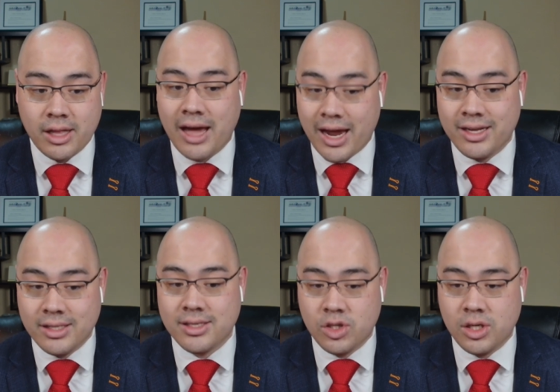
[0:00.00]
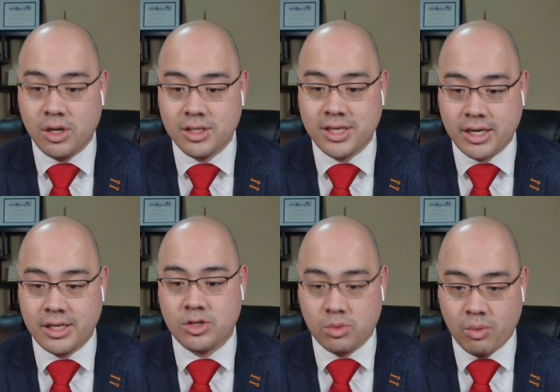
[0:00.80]
And that is a Qigong
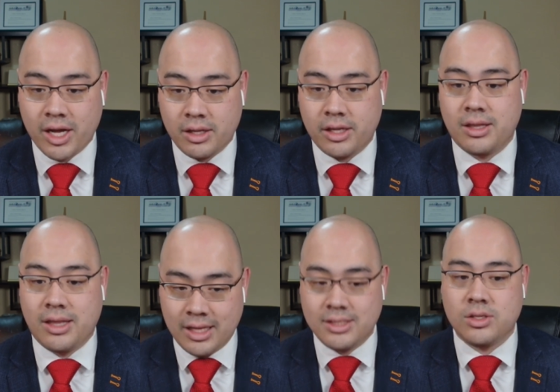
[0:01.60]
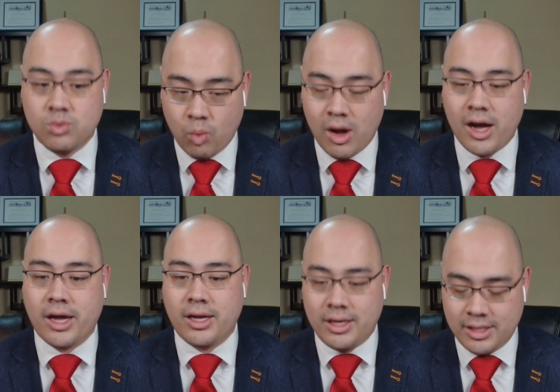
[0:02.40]
technique directly. This is
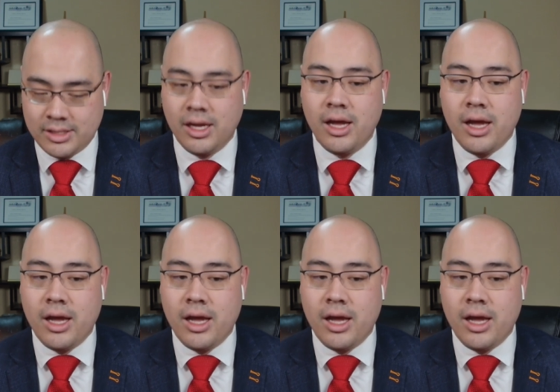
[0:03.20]
why it is